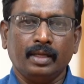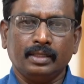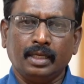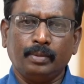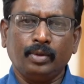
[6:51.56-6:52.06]

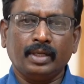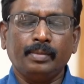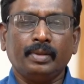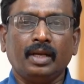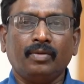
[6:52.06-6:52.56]

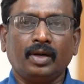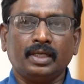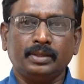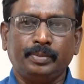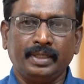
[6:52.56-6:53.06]
Thermochemical water
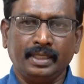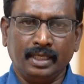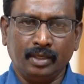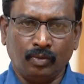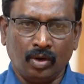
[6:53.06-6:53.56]
splitting
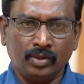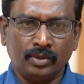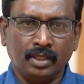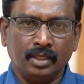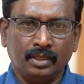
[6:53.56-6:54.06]
involves
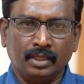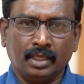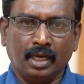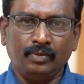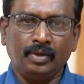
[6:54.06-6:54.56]
the
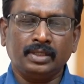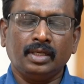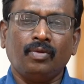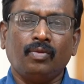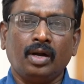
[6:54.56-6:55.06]
conversion
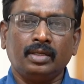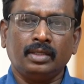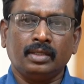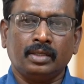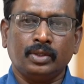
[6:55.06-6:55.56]
of
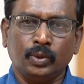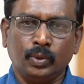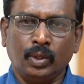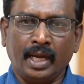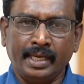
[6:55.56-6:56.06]
water
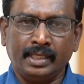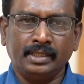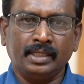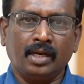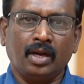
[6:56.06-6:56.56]
to
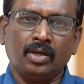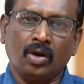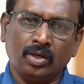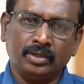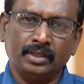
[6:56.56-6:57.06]
hydrogen and
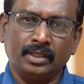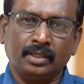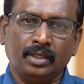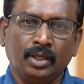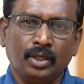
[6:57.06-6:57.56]
oxygen